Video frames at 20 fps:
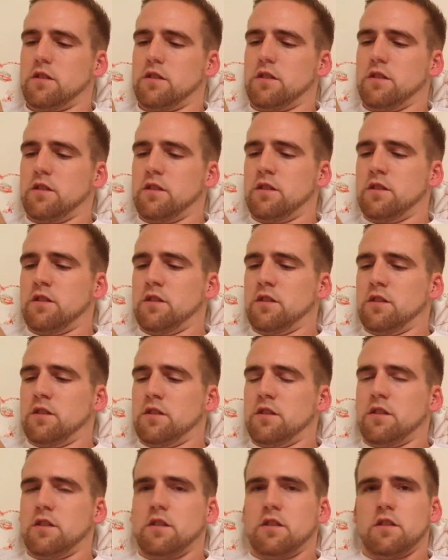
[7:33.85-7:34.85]

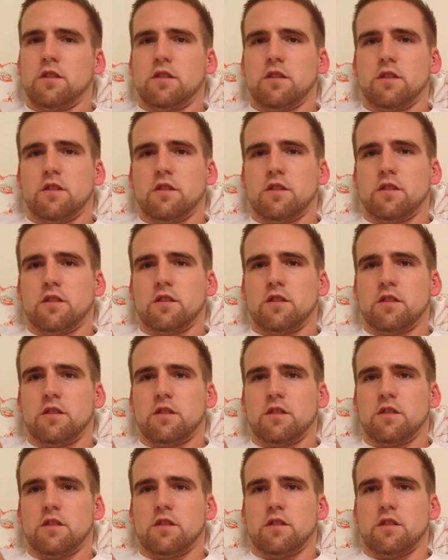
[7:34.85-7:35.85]

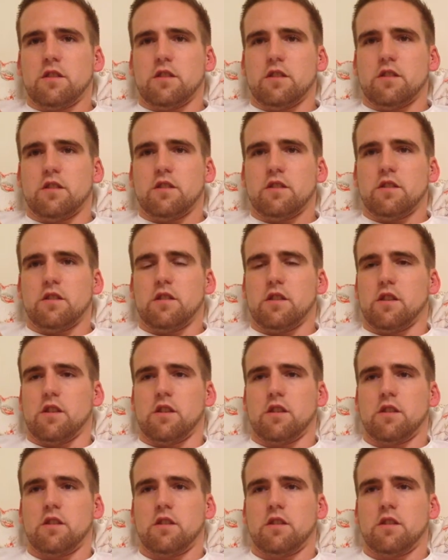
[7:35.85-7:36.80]
(not speaking)